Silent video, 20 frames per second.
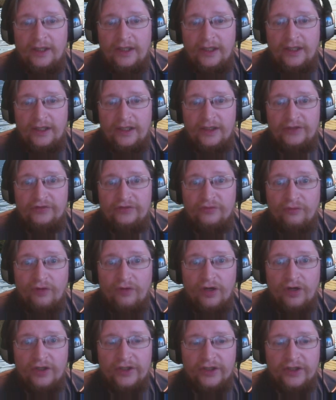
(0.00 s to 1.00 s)
and
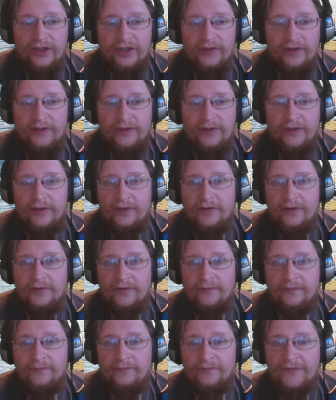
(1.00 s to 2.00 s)
water.
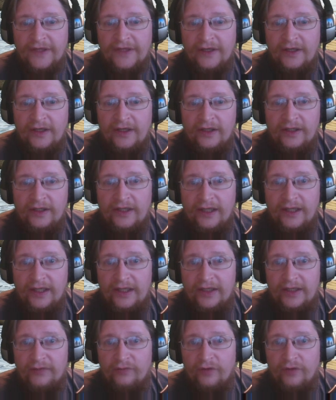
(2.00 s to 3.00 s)

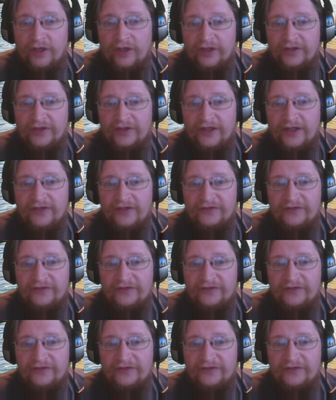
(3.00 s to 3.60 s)
And what it does,